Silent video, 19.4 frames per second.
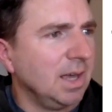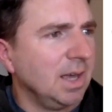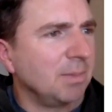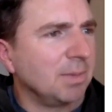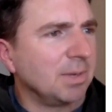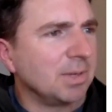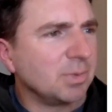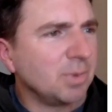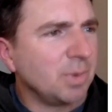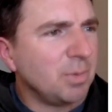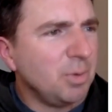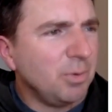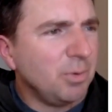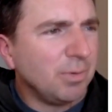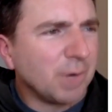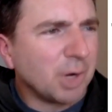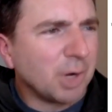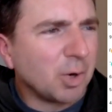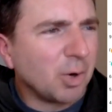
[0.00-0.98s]
But as we
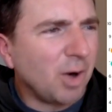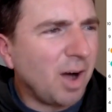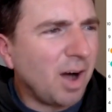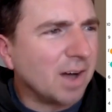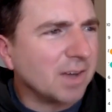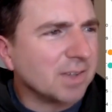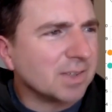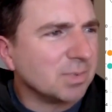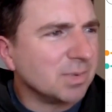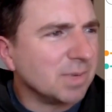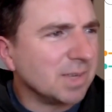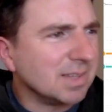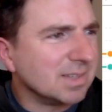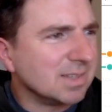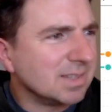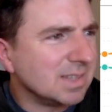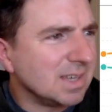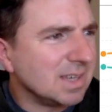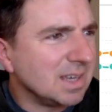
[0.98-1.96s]
move across, we can
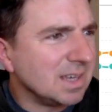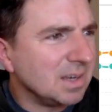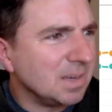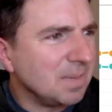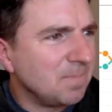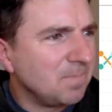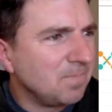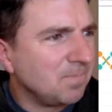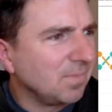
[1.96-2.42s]
see